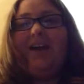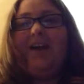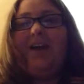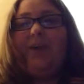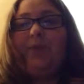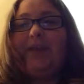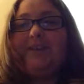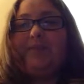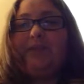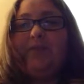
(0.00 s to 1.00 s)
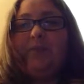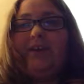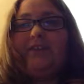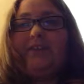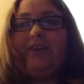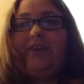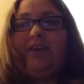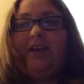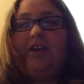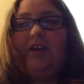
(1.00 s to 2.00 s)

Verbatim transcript: uh, random giveaways here and there